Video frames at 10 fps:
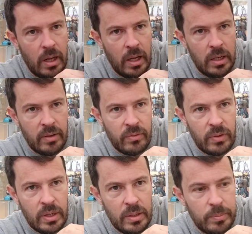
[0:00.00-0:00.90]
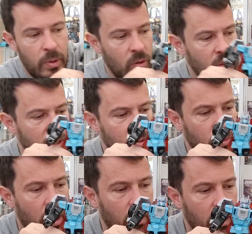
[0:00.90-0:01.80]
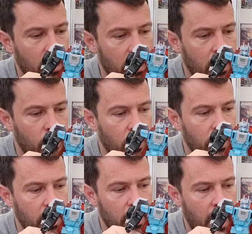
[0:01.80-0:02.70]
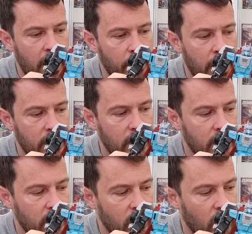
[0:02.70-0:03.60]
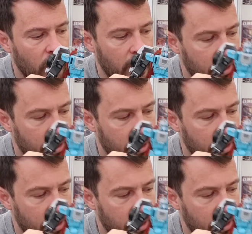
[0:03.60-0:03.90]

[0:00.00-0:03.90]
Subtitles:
I love the boxes as well. One of the headmasters that you've got